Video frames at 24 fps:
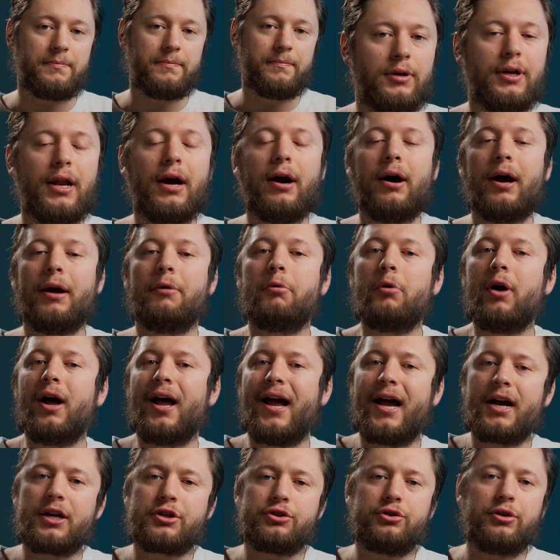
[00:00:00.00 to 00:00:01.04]
Now I will
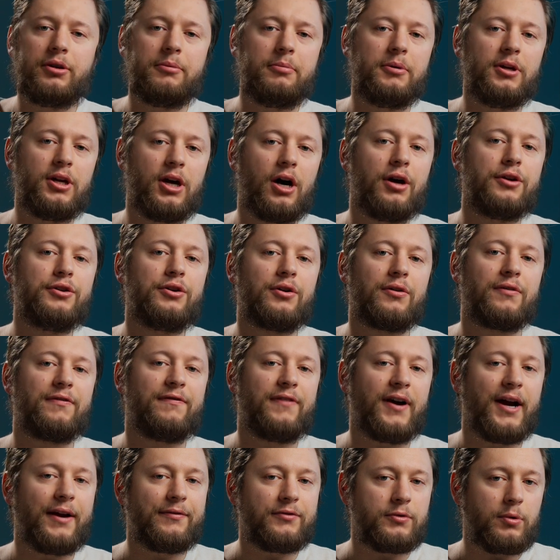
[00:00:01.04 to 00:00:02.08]
actually be under
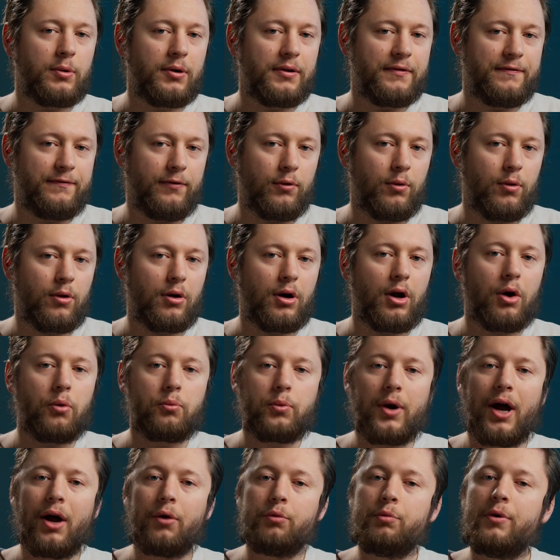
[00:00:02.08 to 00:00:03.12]
524
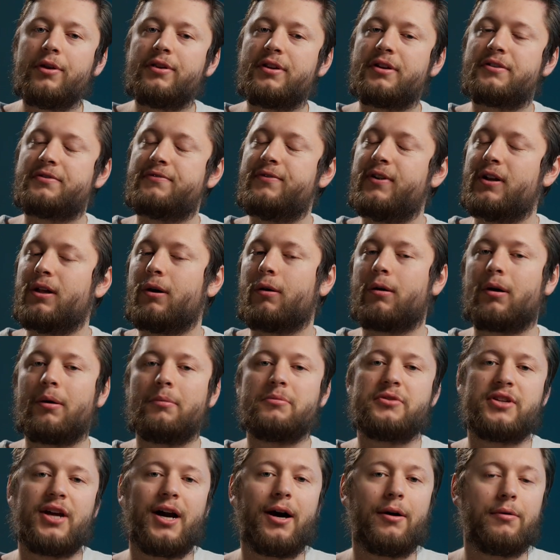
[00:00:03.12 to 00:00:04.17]
around when this video
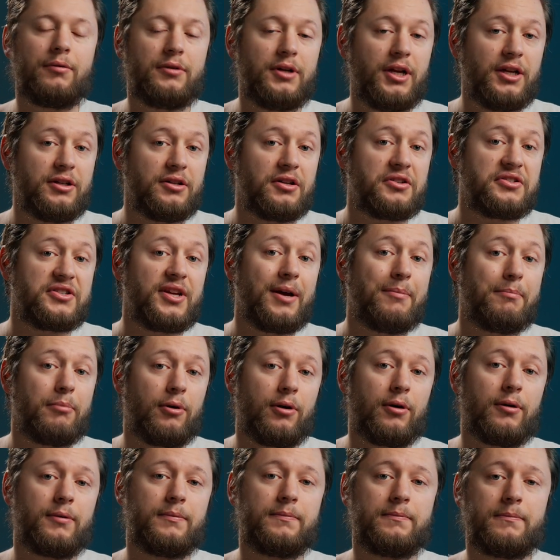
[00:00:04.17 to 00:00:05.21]
comes out in
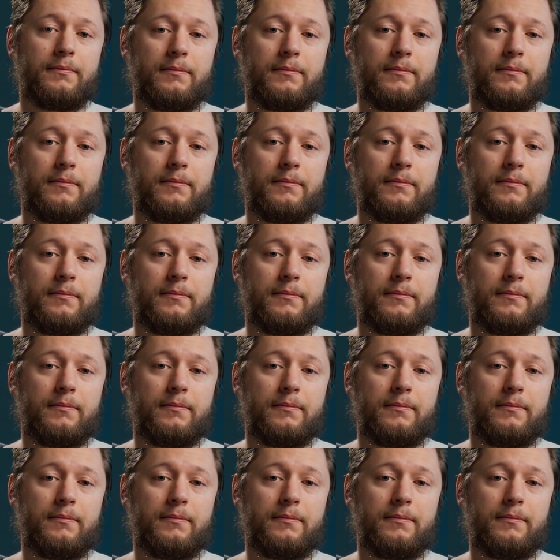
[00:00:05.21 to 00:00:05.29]
December.